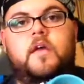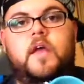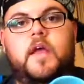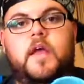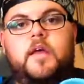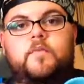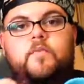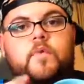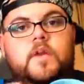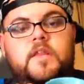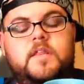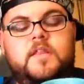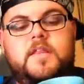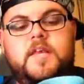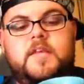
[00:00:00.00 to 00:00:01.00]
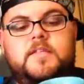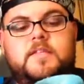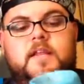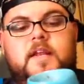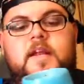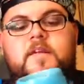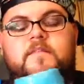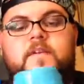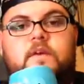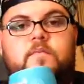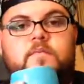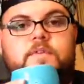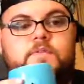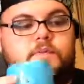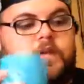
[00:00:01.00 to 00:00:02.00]
And one of the things that I found
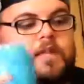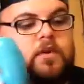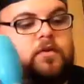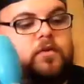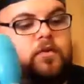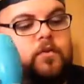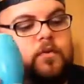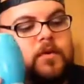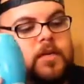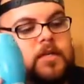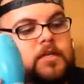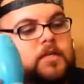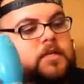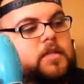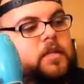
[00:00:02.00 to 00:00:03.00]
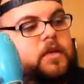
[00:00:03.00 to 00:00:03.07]
was really cool is